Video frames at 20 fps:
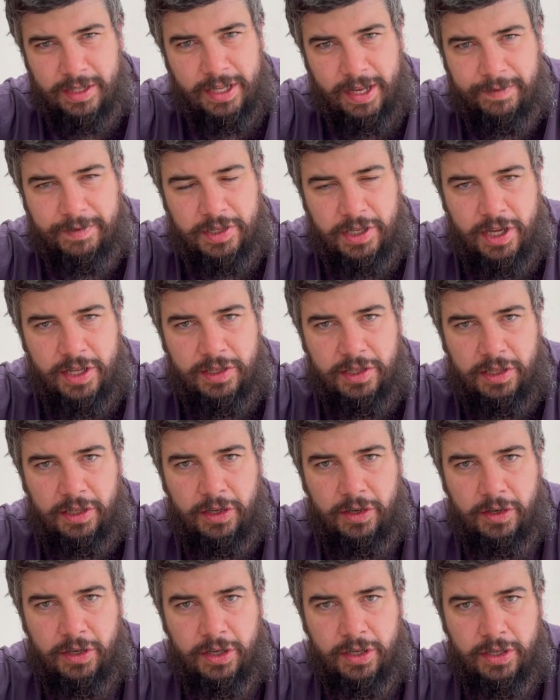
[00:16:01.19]
have
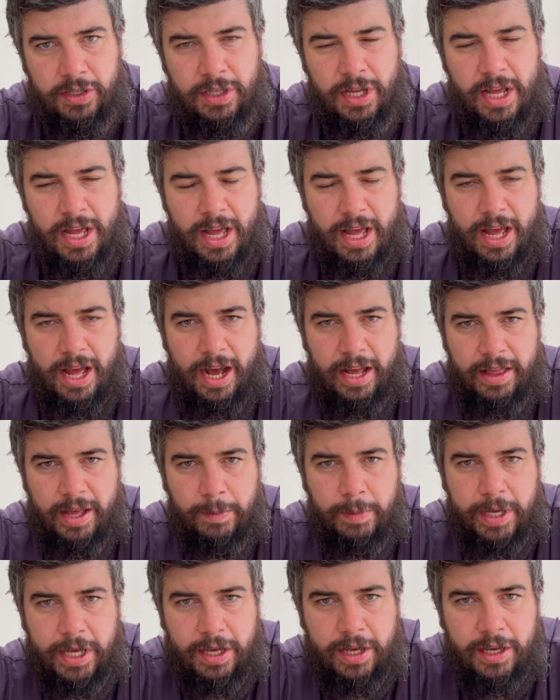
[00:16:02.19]
CERTILOGOs, and
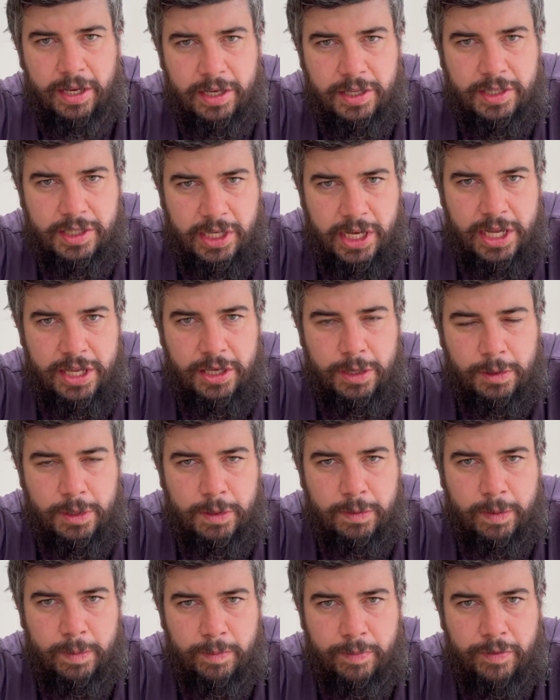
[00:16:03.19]
then we can continue
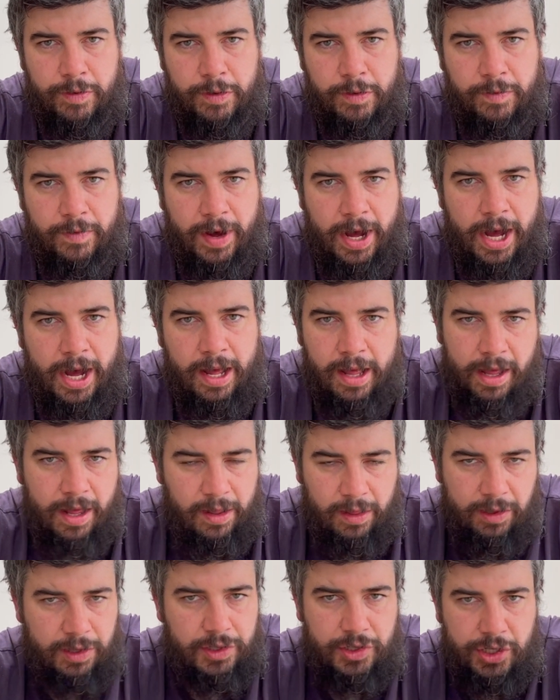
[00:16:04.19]
to improve our
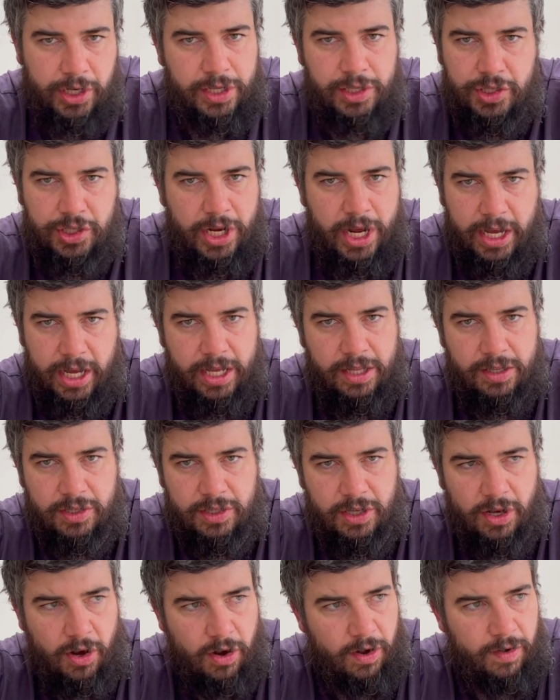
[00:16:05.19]
legit checking
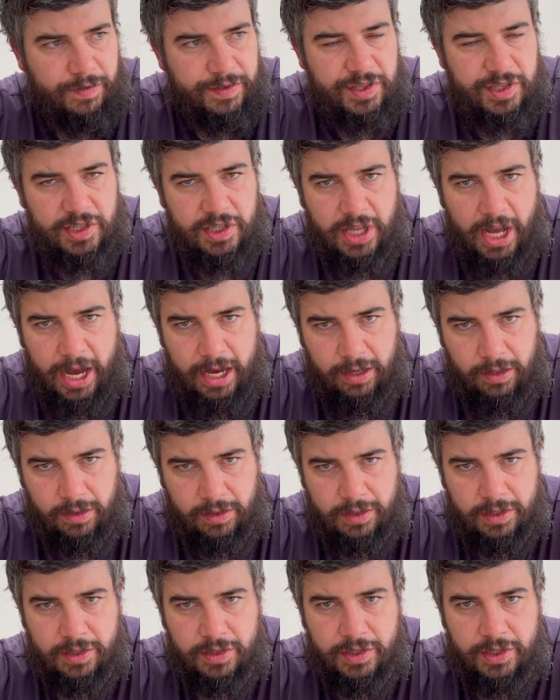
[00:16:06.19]
sort of
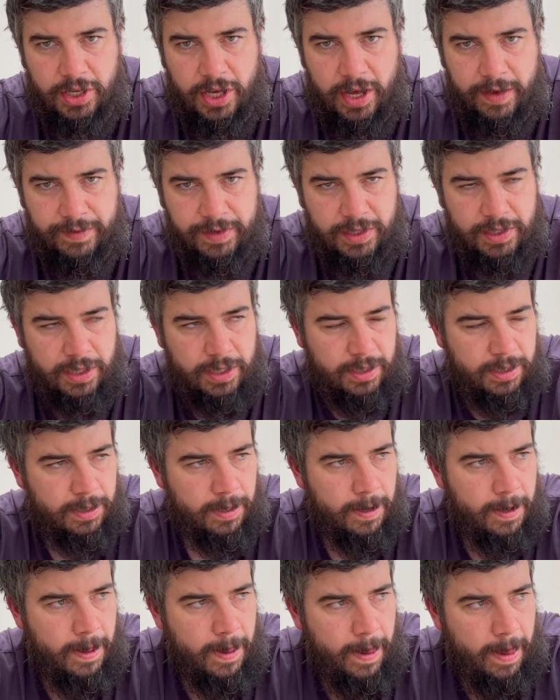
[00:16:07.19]
styles and services.
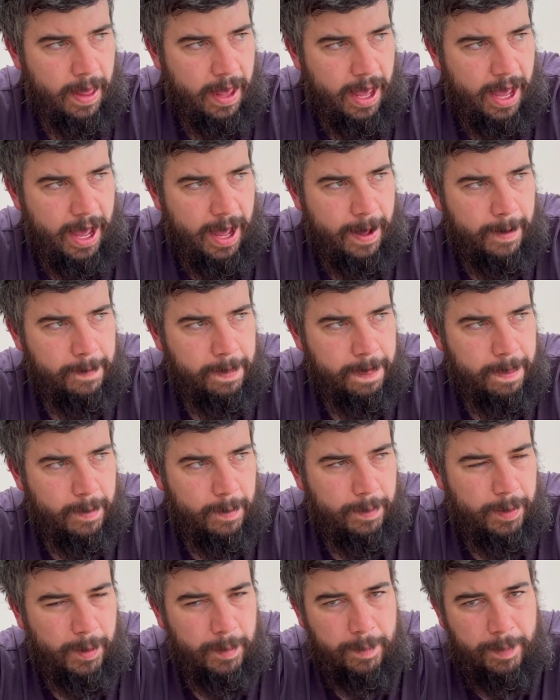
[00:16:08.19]

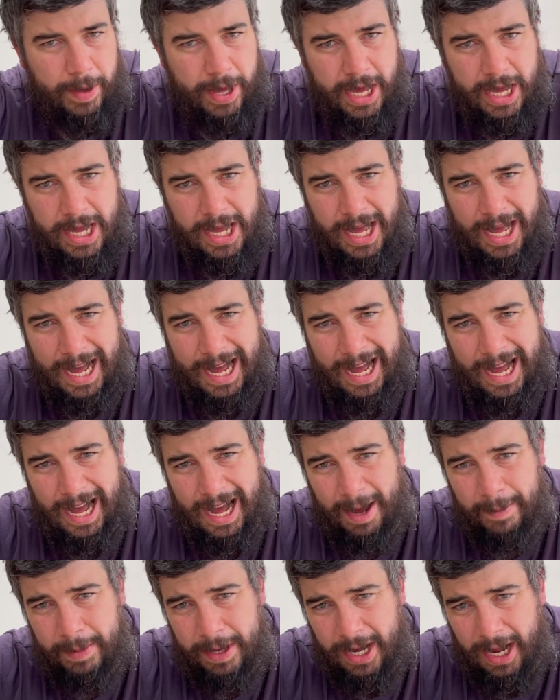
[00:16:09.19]
But B,
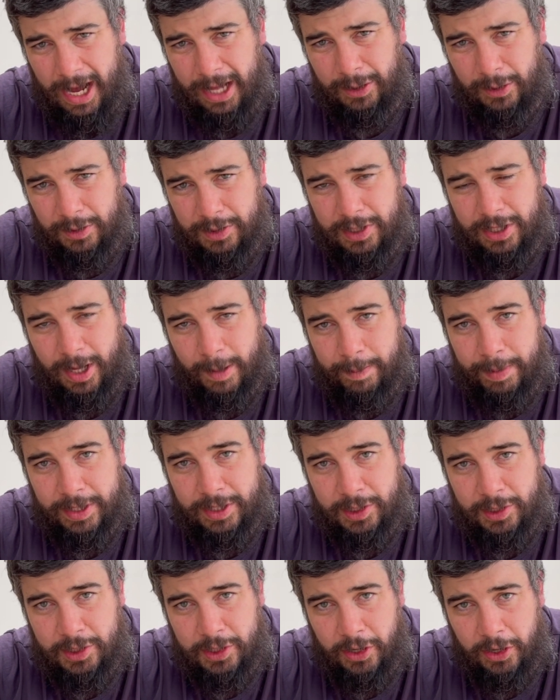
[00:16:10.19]
I mean, I looked at that
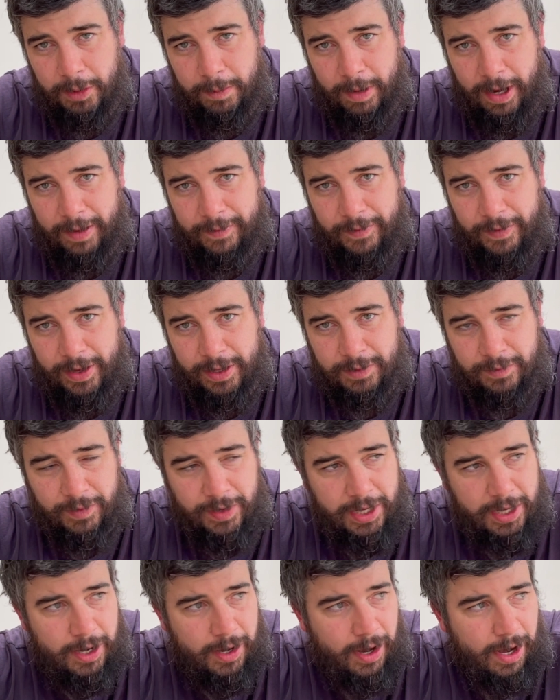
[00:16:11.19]
busy stone in my first
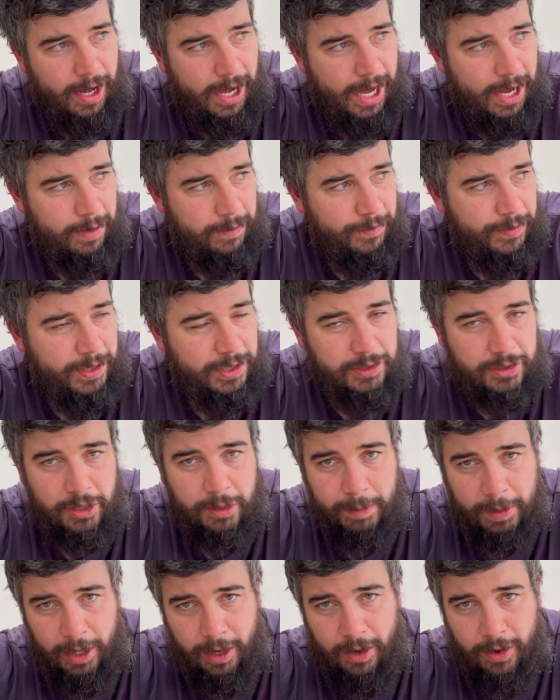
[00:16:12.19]
video. I don't think it's
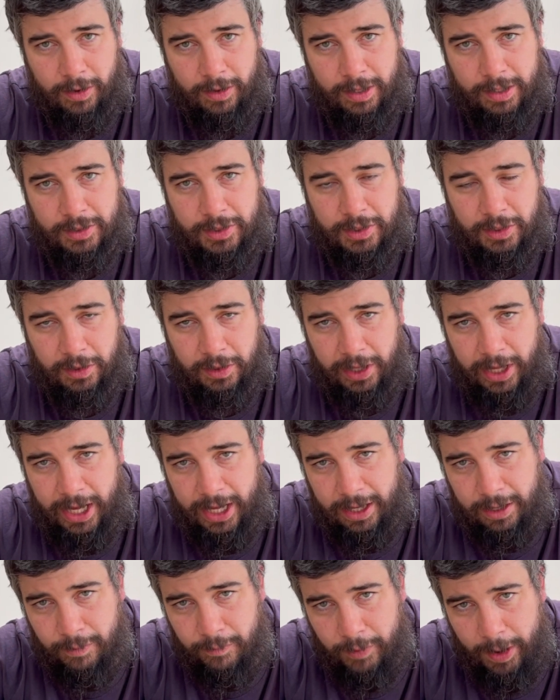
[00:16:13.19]
going to be long until
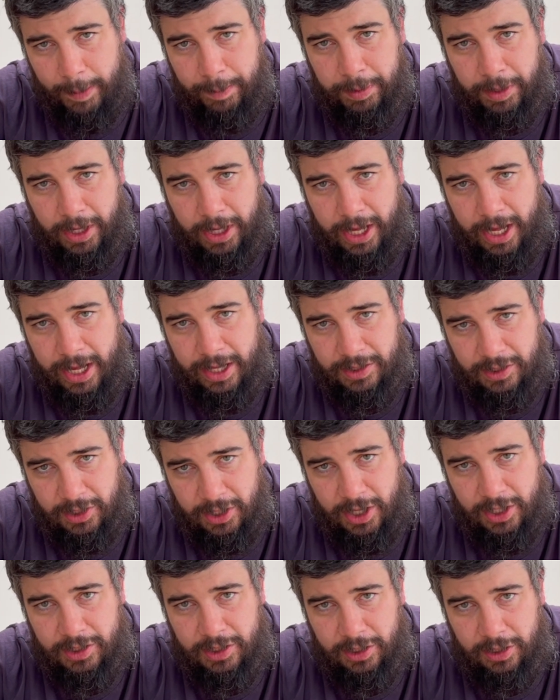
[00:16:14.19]
they can replicate
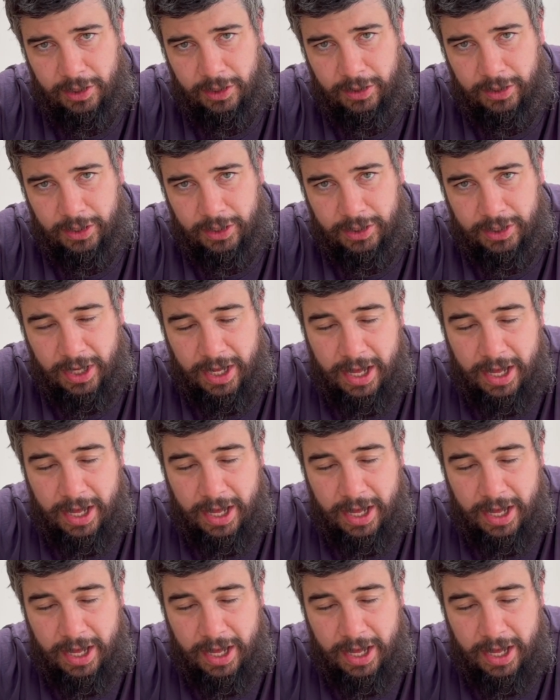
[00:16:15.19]
CERTILOGOs.